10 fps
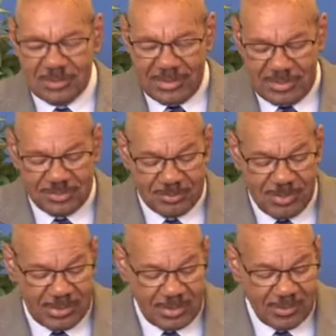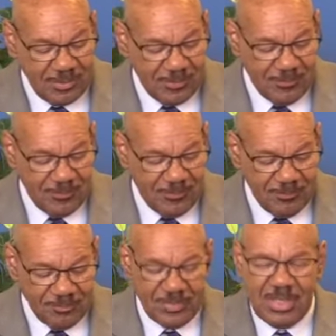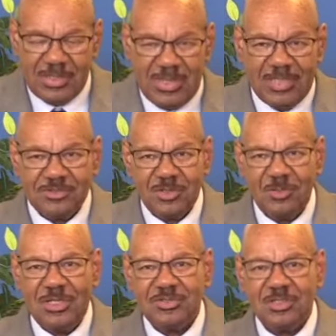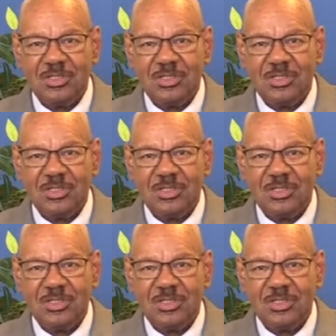against me? And that's the question,